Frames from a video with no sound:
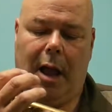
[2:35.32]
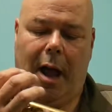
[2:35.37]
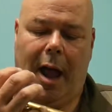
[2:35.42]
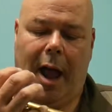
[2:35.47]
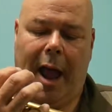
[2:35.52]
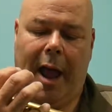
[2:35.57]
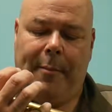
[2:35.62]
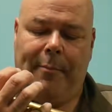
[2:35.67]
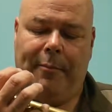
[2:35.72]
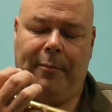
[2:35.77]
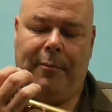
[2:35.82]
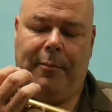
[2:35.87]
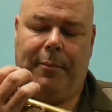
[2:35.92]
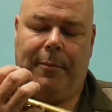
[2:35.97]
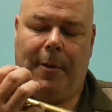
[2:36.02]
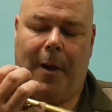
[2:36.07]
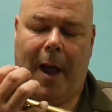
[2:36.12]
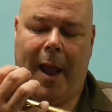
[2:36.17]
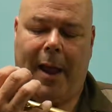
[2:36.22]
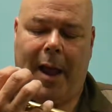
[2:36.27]

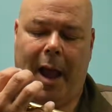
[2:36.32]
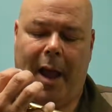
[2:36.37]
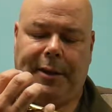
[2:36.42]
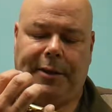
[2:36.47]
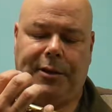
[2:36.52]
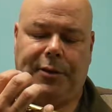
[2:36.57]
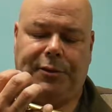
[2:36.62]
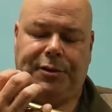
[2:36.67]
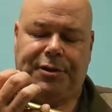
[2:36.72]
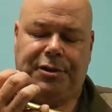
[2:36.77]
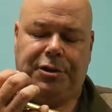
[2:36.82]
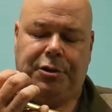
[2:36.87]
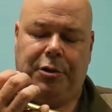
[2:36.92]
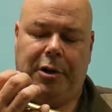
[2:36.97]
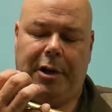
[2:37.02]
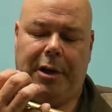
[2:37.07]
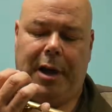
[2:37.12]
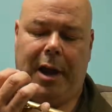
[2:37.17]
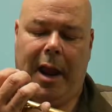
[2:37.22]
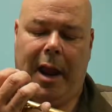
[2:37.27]
I got used to
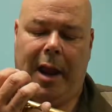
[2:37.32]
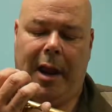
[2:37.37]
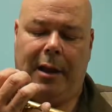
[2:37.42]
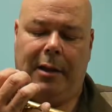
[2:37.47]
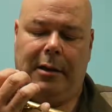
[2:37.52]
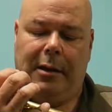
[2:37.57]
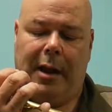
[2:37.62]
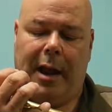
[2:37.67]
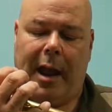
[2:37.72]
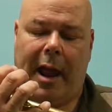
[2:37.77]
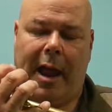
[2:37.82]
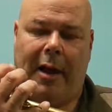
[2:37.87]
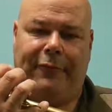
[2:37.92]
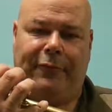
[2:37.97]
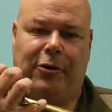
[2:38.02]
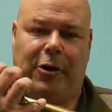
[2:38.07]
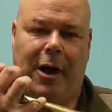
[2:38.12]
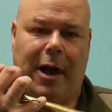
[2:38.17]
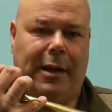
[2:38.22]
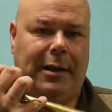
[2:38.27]
it, and
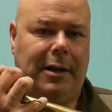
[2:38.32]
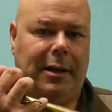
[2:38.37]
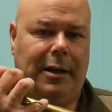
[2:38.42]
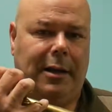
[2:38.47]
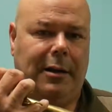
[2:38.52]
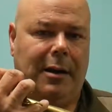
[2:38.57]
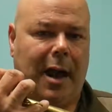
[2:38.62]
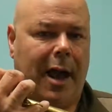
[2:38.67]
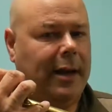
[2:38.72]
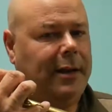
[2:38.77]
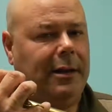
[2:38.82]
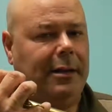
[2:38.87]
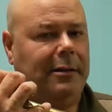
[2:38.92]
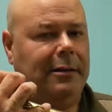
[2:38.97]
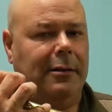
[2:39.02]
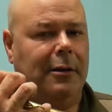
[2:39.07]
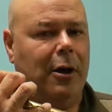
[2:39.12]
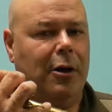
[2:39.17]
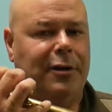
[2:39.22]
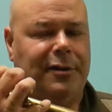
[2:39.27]
after I
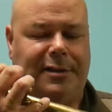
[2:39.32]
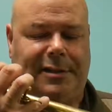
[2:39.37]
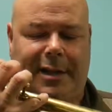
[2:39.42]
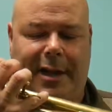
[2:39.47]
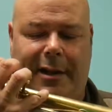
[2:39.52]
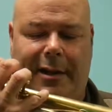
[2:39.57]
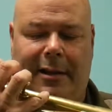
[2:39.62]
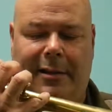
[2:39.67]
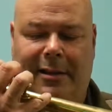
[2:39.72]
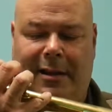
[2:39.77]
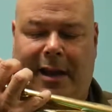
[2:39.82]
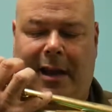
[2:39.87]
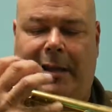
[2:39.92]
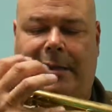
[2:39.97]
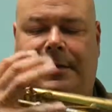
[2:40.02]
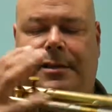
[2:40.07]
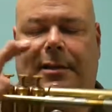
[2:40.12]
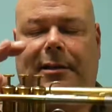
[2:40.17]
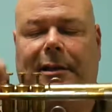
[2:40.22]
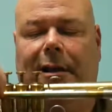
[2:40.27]
didn't notice that
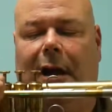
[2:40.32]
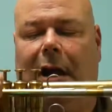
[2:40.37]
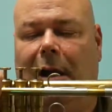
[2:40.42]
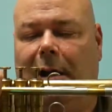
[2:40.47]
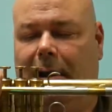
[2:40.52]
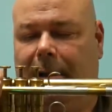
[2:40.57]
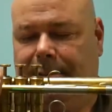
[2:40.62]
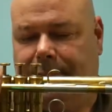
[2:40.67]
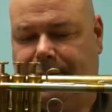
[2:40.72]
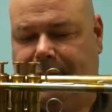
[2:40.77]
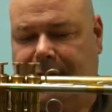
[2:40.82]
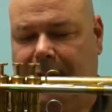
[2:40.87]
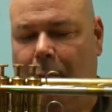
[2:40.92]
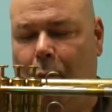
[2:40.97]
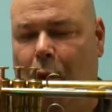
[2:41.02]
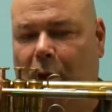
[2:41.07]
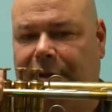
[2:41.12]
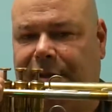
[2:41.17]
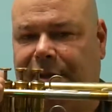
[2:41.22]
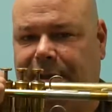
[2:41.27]
it's a
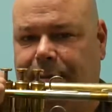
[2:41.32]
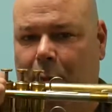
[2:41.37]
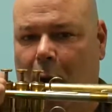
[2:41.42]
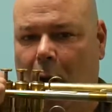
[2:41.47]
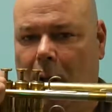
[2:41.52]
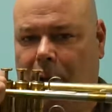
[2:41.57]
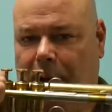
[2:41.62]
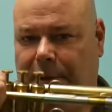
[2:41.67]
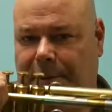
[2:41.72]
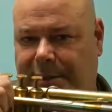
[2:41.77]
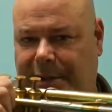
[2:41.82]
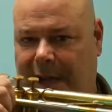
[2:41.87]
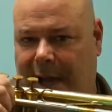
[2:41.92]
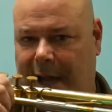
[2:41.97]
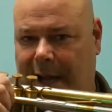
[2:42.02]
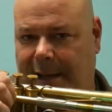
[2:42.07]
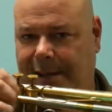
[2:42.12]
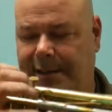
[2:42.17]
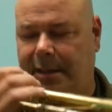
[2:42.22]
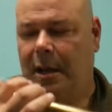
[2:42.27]
somewhat smaller
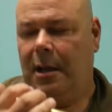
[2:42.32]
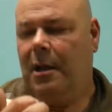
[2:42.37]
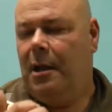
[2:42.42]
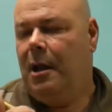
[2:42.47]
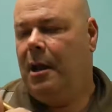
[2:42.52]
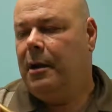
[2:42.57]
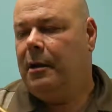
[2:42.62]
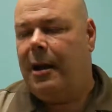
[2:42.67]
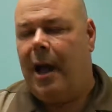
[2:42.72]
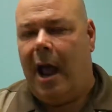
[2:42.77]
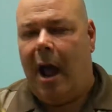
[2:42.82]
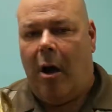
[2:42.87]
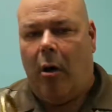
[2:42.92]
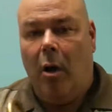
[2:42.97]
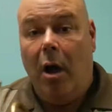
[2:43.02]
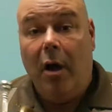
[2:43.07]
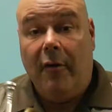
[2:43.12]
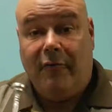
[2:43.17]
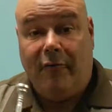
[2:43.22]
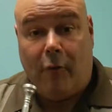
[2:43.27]
size. Now,
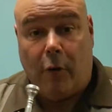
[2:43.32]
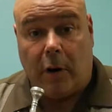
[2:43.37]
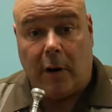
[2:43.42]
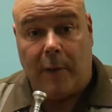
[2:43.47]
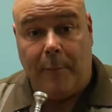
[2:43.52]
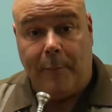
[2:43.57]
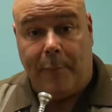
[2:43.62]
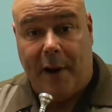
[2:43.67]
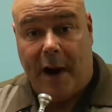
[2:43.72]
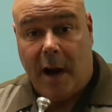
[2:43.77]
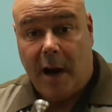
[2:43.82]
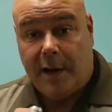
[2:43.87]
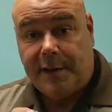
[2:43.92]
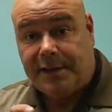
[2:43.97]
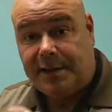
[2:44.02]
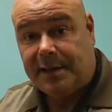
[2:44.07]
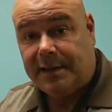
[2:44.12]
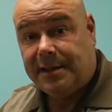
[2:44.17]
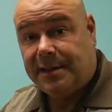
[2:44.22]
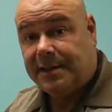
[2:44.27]
for
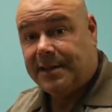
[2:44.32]
comparison's